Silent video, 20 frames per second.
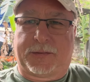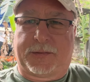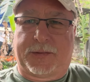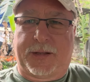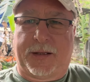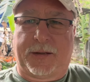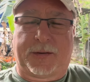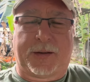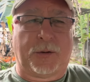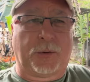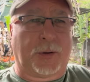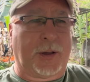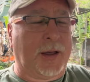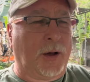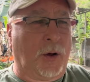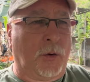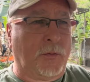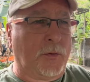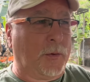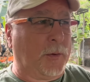They go
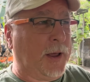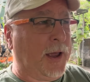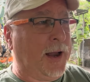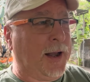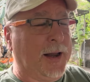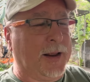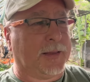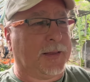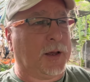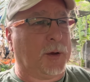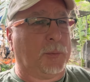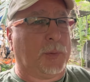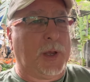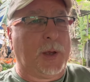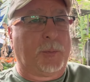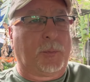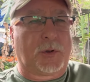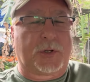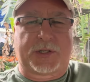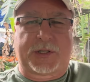over anything
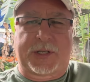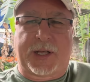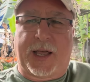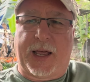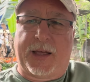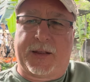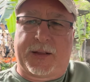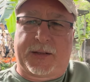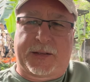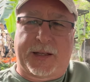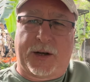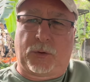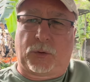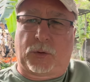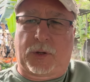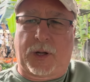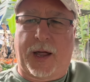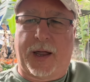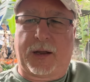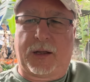people say that they
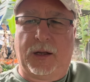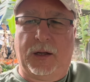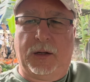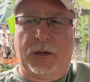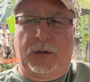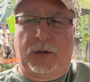don't like.